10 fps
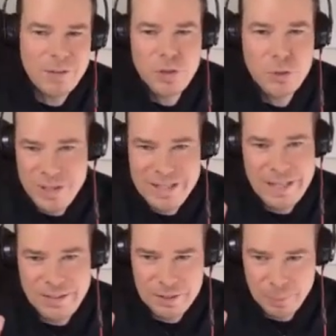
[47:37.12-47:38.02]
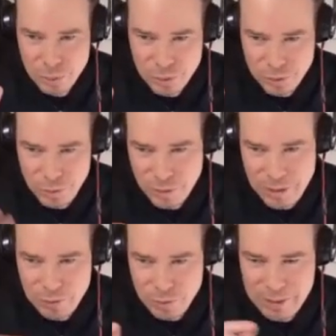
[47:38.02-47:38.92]
3 less symbols. We don't
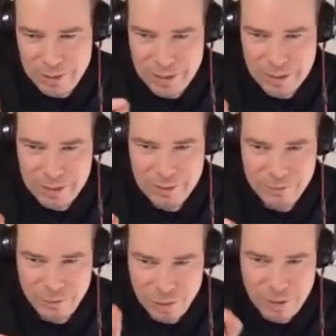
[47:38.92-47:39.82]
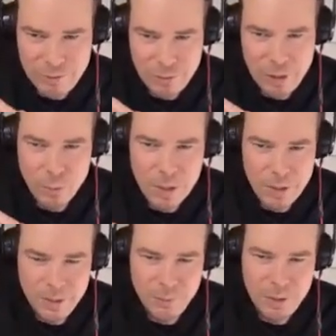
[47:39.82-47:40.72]
have to write a negative, we don't have to write a
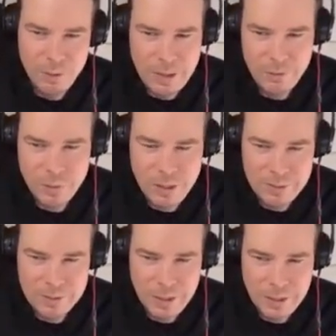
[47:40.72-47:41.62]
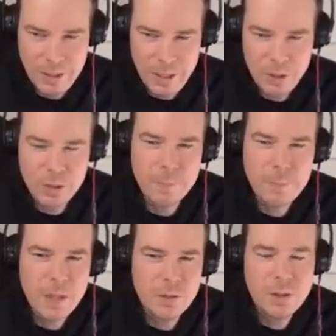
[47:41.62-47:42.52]
1, and we don't have to write the second H.
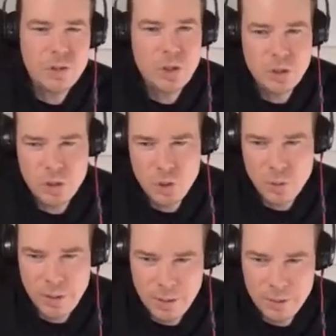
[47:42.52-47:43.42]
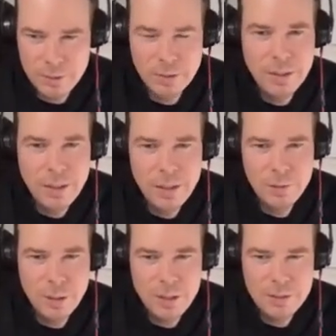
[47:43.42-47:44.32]
So that's just a shorthand. And you
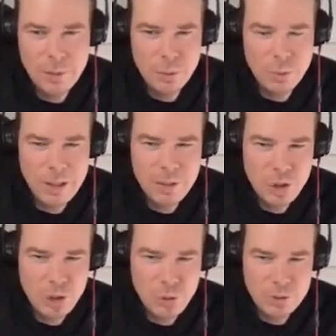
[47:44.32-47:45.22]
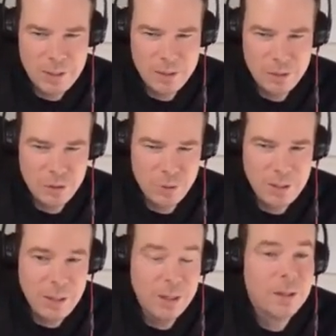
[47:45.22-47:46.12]
might say, well, why did you choose that as a
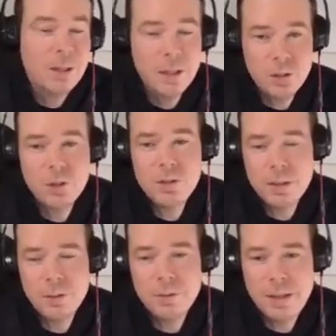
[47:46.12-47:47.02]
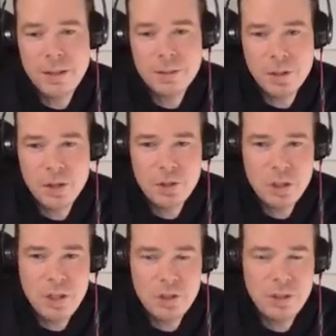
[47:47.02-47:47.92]
shorthand? It turns out that
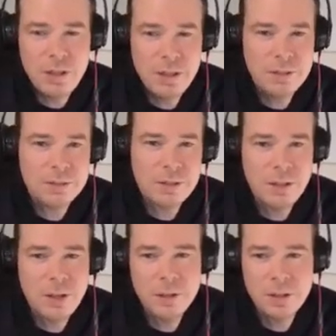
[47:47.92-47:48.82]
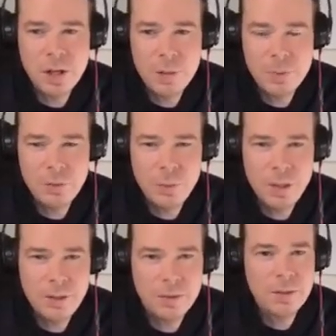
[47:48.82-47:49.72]
conjugation has a lot in common
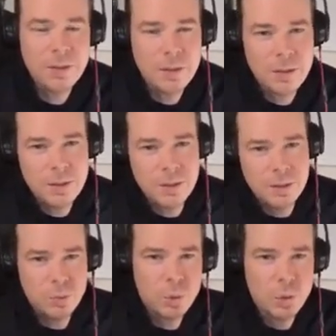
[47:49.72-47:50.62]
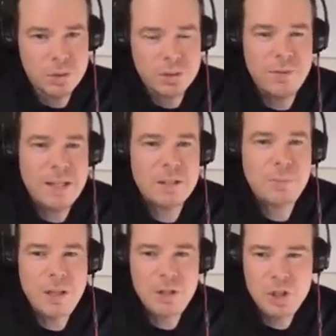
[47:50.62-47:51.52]
with the rules of
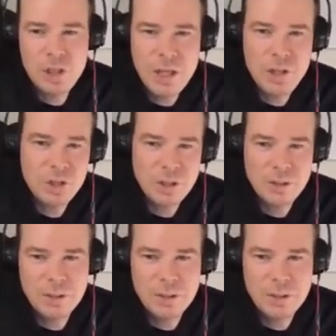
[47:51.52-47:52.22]
exponentiation.